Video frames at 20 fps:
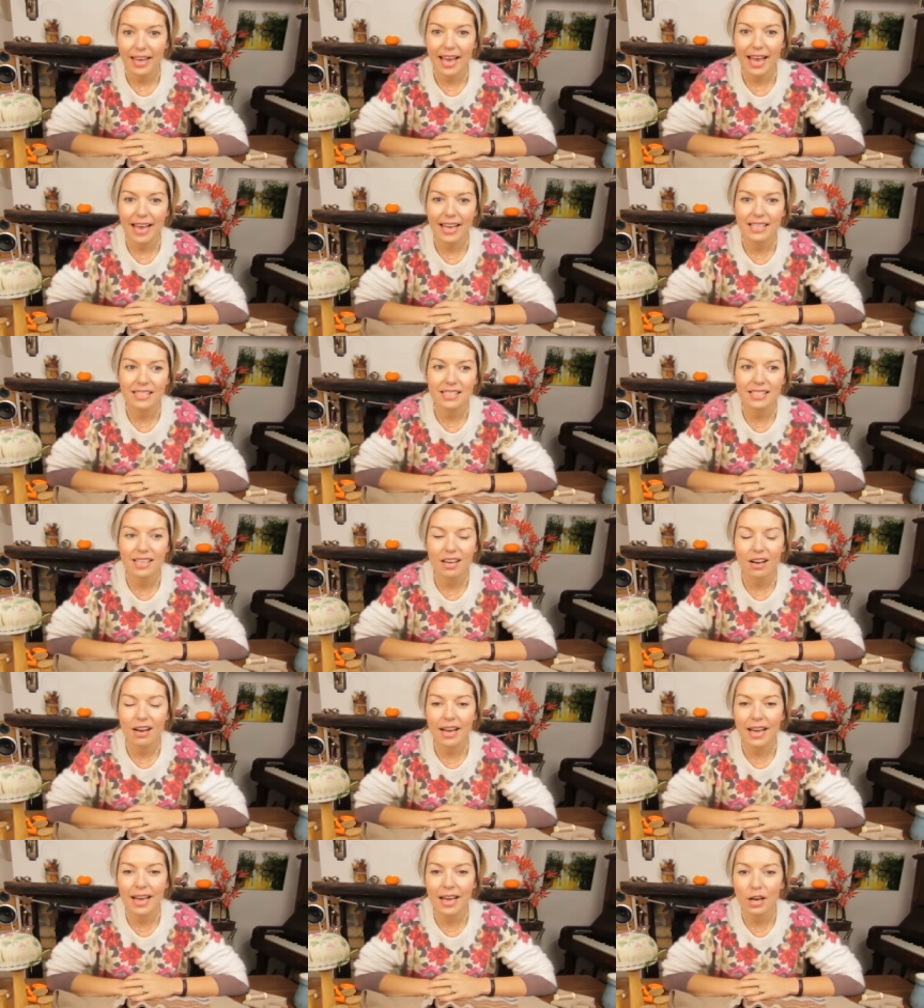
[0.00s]
And
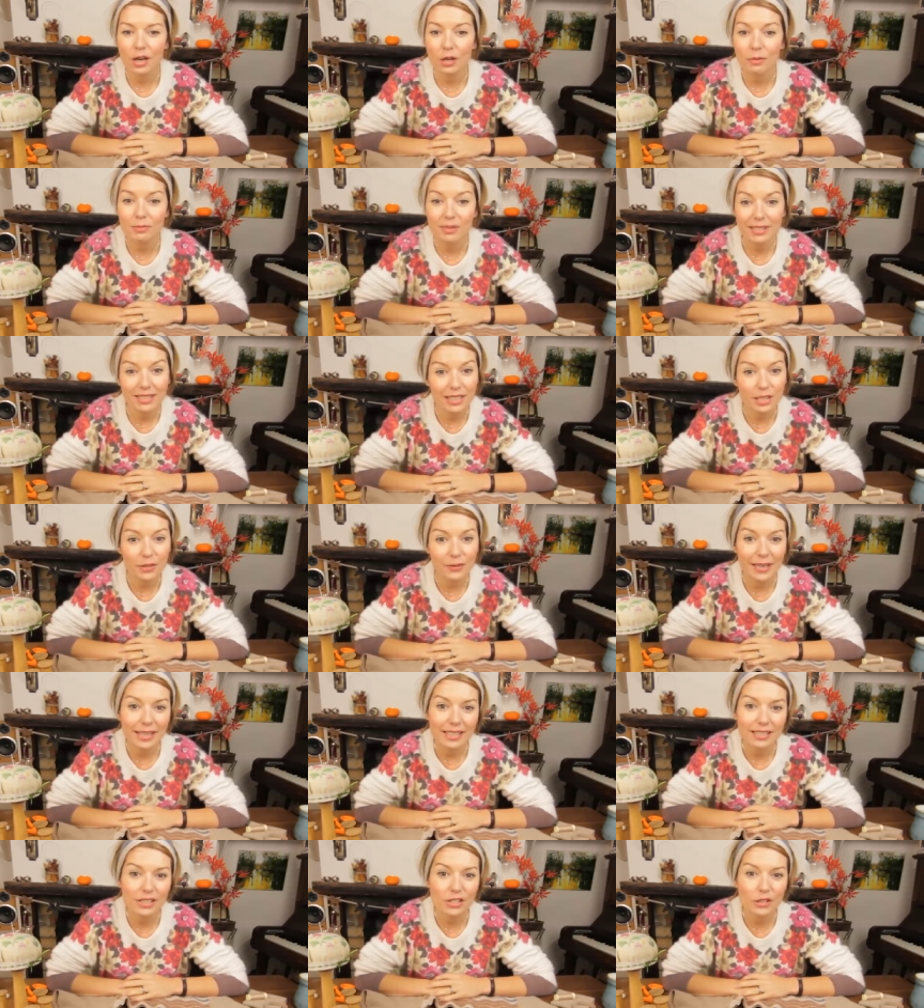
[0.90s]
I hope to see you
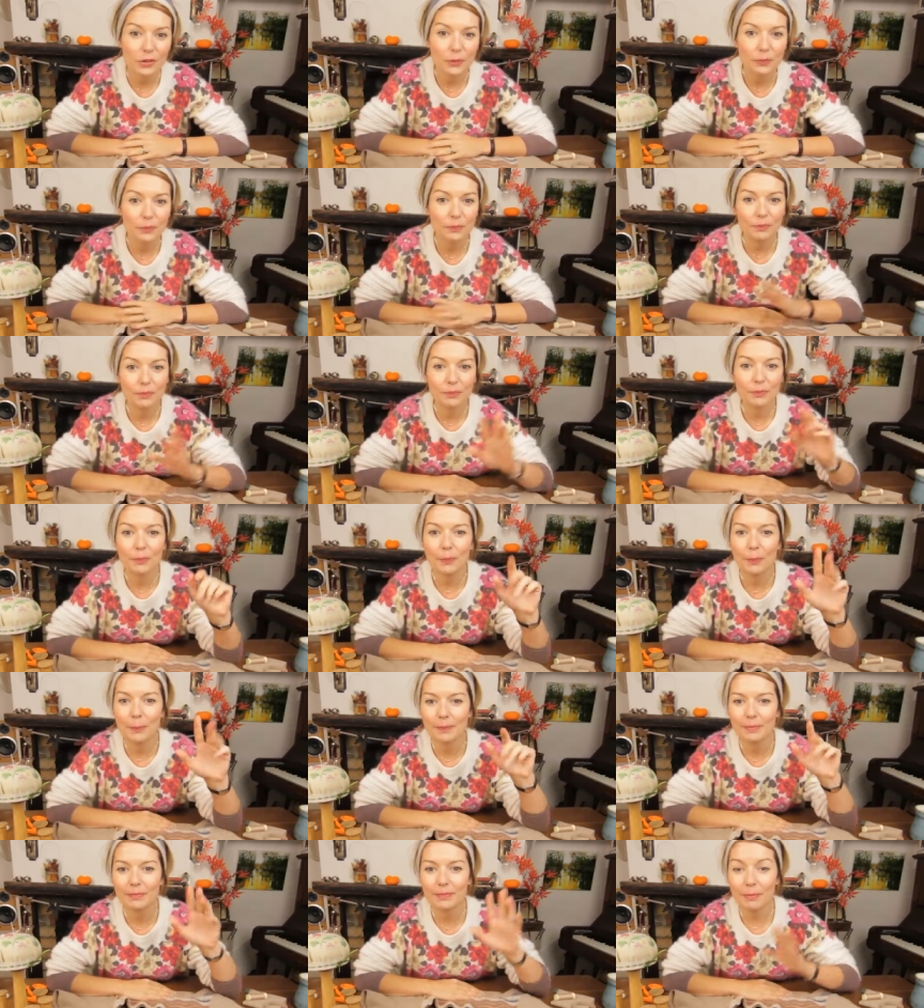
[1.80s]
again soon.
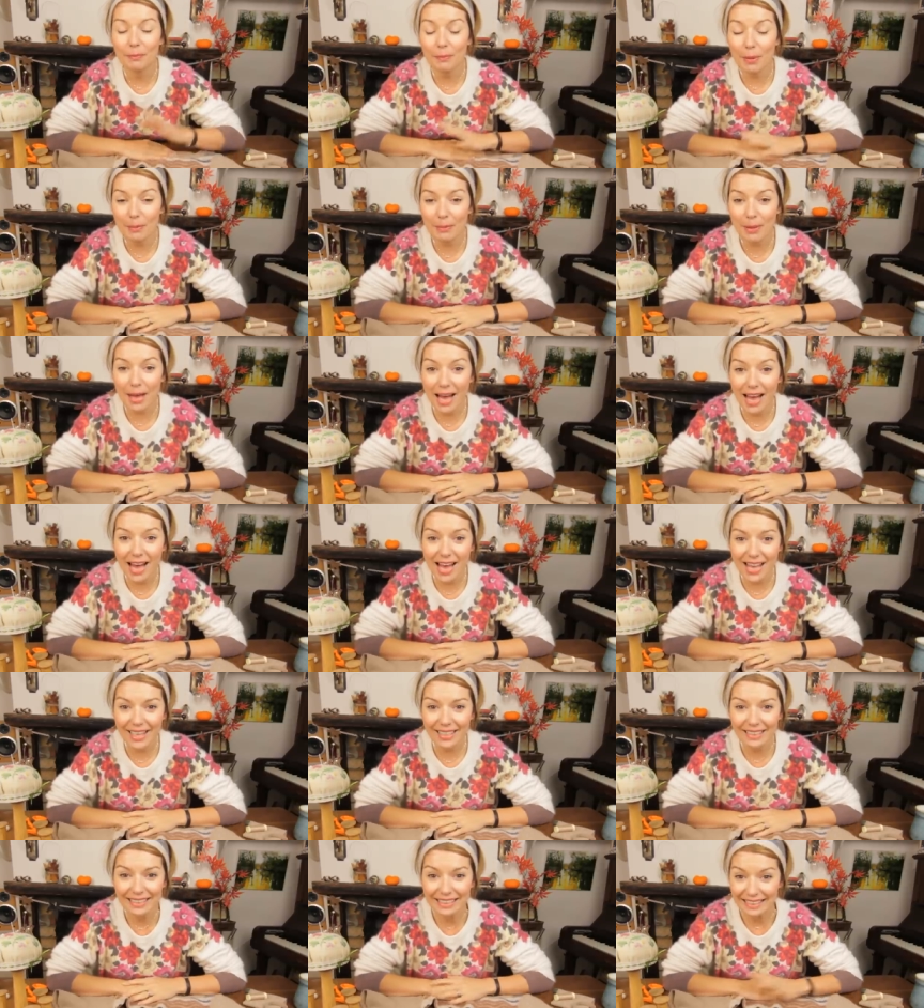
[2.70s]

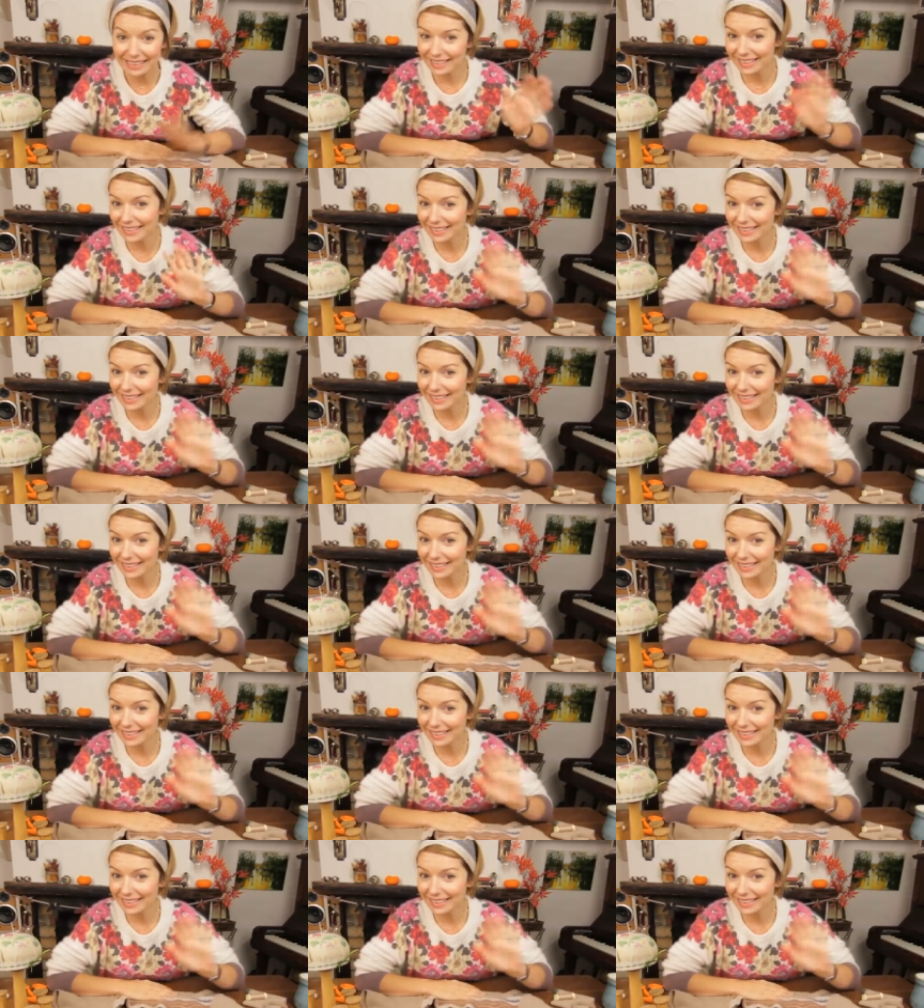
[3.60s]
Bye-bye.